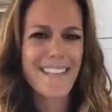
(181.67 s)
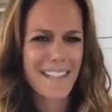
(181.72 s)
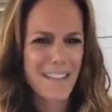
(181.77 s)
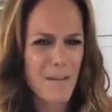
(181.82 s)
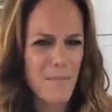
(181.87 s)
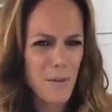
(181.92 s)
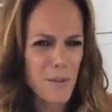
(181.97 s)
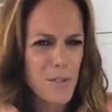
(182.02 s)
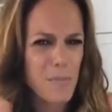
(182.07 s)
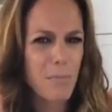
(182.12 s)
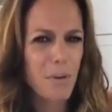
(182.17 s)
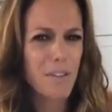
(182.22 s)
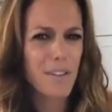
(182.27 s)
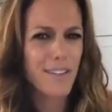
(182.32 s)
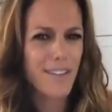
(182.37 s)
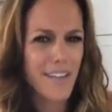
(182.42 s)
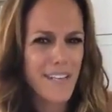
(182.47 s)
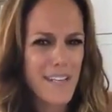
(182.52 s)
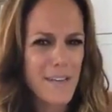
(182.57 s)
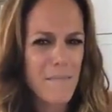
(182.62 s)
like the most
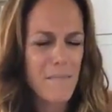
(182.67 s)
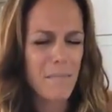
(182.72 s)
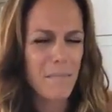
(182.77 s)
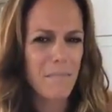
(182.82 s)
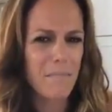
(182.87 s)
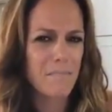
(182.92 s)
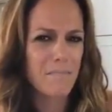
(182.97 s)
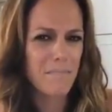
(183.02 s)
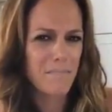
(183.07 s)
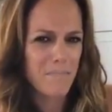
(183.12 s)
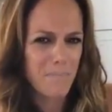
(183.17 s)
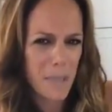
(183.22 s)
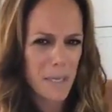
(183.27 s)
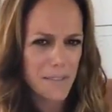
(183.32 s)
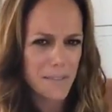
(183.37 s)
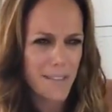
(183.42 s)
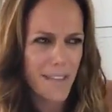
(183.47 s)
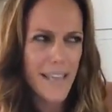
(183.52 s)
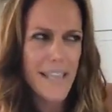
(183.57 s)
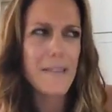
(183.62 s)
polite
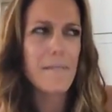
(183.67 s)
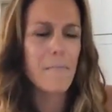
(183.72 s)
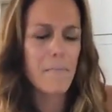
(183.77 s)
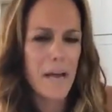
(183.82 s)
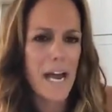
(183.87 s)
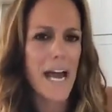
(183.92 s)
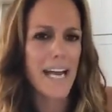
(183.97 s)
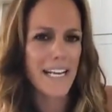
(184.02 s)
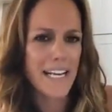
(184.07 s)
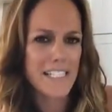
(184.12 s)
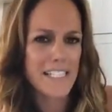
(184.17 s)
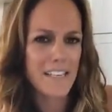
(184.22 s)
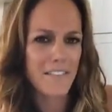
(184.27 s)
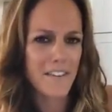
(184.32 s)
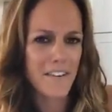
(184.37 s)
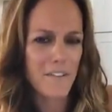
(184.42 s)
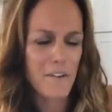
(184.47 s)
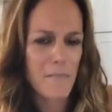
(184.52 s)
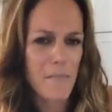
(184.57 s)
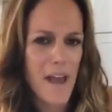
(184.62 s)
badass I've
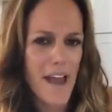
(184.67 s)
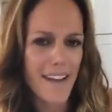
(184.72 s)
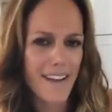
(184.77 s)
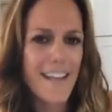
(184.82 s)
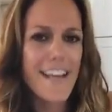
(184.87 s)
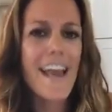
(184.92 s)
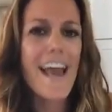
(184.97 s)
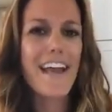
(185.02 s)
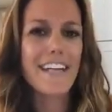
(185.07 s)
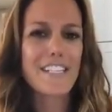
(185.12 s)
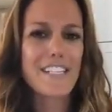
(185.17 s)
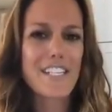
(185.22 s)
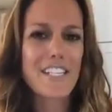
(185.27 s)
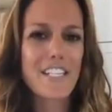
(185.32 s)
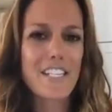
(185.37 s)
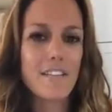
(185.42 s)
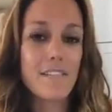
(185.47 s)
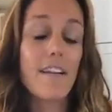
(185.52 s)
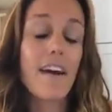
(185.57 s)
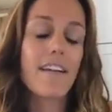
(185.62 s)
ever met. And
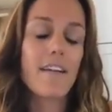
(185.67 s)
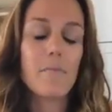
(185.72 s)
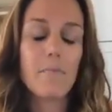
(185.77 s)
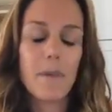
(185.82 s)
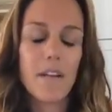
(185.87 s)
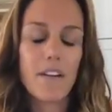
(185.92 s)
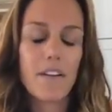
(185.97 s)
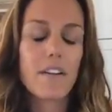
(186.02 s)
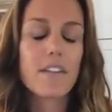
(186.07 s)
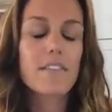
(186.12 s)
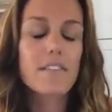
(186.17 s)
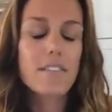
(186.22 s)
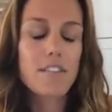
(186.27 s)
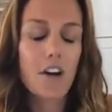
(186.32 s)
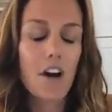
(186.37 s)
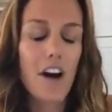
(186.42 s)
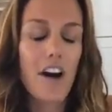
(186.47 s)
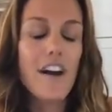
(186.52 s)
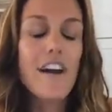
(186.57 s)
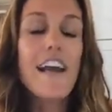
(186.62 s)
I didn't meet her.
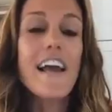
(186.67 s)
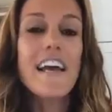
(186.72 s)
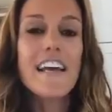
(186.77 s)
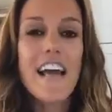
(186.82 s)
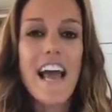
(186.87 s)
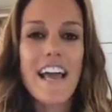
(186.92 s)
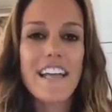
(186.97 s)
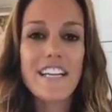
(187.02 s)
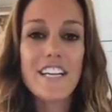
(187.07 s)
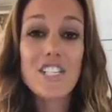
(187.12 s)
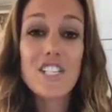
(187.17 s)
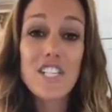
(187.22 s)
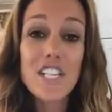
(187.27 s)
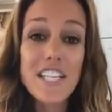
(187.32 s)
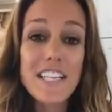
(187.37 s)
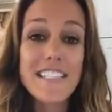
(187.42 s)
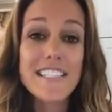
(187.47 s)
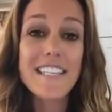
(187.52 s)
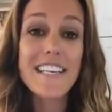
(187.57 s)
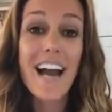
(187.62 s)
And
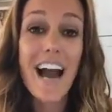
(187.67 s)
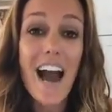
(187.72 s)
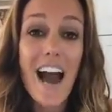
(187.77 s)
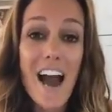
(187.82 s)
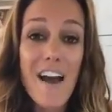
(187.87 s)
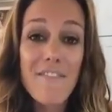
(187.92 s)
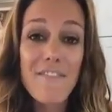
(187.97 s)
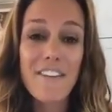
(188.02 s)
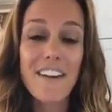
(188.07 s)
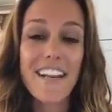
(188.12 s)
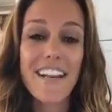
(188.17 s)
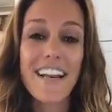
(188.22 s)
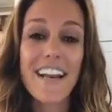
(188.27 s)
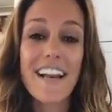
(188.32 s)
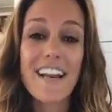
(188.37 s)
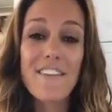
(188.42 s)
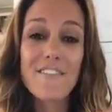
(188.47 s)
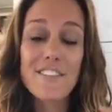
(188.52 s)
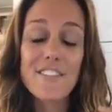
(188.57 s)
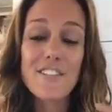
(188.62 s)
she is confident, and
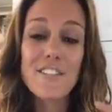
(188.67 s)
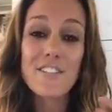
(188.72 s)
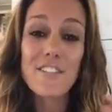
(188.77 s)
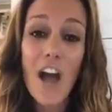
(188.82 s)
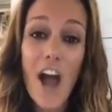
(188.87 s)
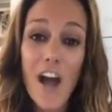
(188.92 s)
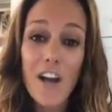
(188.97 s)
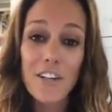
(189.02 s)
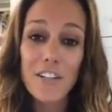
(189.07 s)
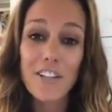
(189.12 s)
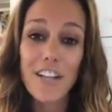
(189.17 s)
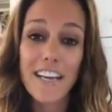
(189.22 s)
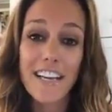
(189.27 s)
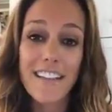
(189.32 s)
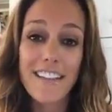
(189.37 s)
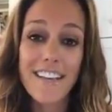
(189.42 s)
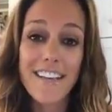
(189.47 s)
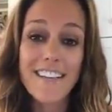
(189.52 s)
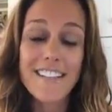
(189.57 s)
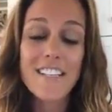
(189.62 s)
I never saw her
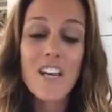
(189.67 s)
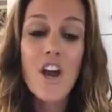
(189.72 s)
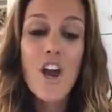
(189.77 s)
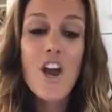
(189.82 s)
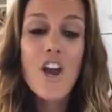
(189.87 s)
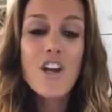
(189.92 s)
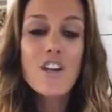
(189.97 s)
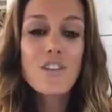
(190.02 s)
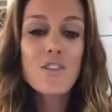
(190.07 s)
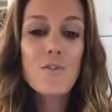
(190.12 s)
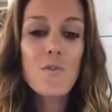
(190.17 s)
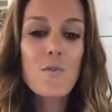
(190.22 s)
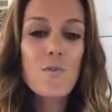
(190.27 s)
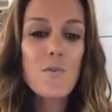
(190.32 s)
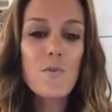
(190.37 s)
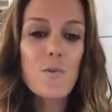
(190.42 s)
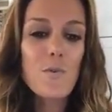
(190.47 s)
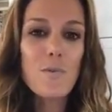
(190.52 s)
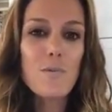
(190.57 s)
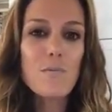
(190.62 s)
like this.
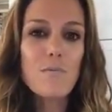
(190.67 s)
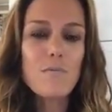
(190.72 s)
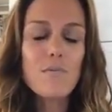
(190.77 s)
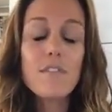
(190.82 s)
So